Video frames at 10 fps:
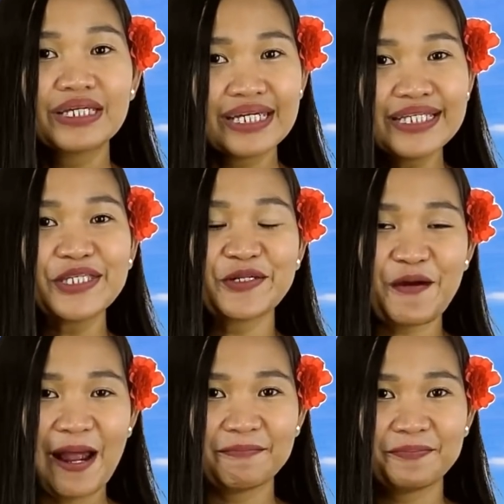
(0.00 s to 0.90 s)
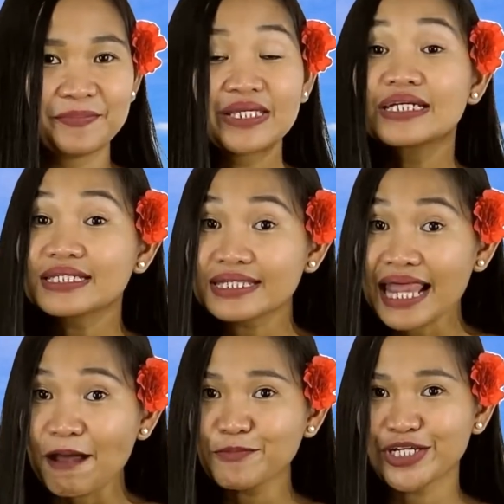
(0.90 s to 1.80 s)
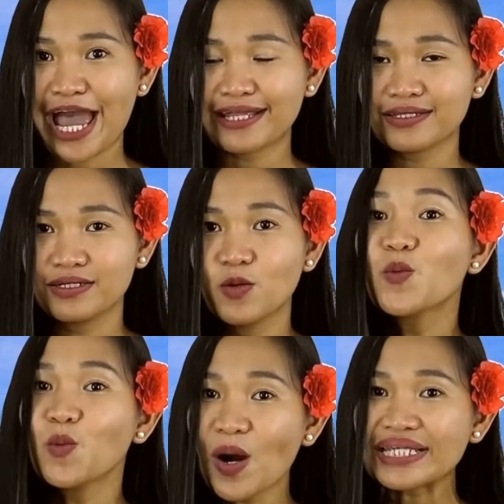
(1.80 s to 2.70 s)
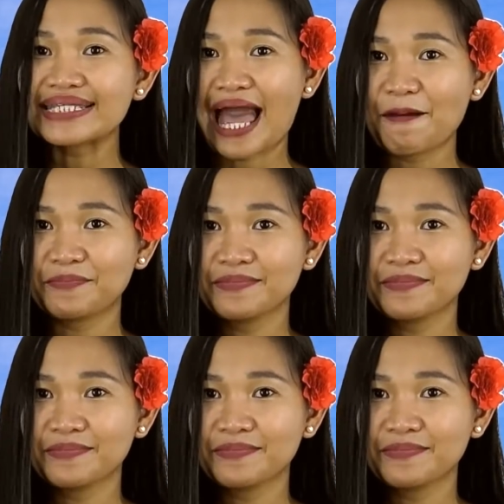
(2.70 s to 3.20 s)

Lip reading: Instagram, Snapchat, WhatsApp,